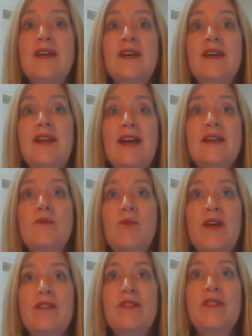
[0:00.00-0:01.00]
connect
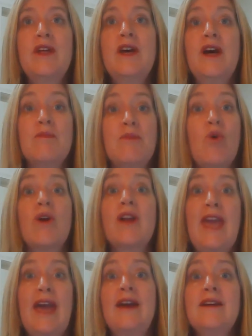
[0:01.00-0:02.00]
with
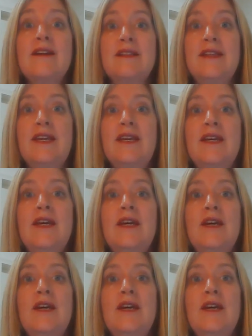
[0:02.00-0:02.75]
organically,